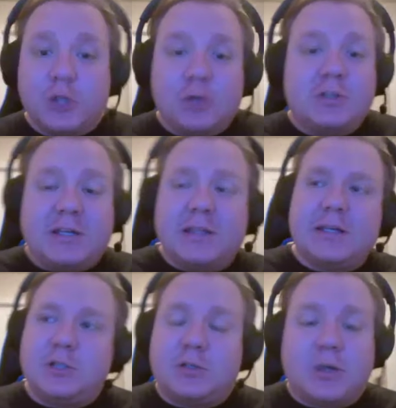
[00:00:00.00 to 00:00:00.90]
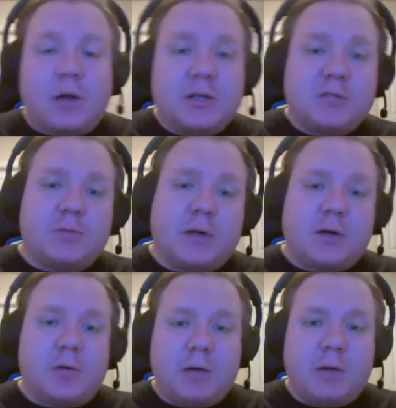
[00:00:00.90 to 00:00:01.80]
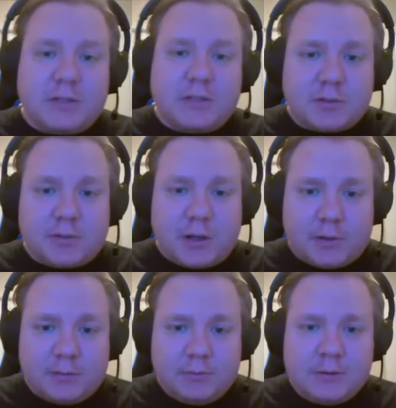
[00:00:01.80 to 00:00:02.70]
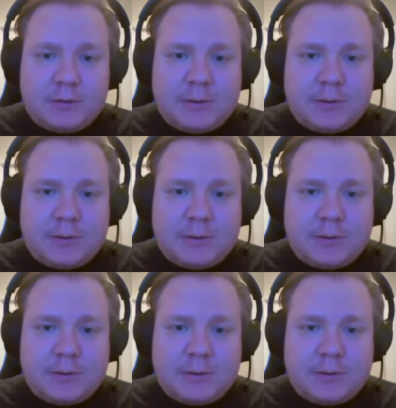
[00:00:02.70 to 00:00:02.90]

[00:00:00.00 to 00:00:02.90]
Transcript: you saw this when Kawhi was in Toronto.